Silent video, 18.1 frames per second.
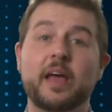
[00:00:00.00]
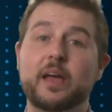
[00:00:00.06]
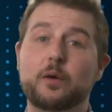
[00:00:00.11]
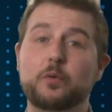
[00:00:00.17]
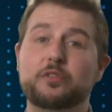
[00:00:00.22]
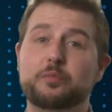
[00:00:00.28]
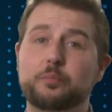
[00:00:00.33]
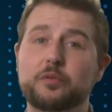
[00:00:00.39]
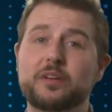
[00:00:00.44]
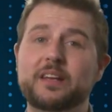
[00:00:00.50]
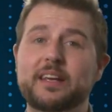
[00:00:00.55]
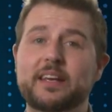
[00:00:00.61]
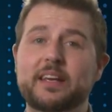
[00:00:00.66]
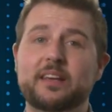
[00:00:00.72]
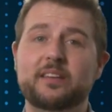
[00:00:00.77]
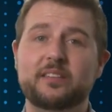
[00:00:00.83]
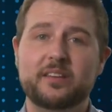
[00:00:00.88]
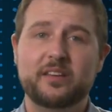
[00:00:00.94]
it was pretty
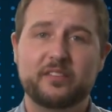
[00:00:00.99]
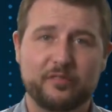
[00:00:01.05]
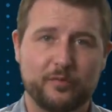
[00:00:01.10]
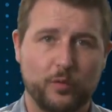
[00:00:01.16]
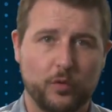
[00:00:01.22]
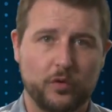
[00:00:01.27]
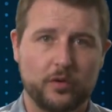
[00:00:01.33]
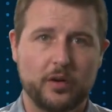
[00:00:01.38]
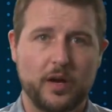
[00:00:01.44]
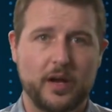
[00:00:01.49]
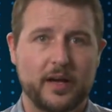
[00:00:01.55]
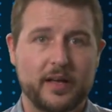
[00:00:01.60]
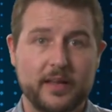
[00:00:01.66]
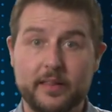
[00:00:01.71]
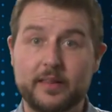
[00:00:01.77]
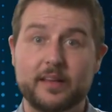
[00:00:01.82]
easy for uh,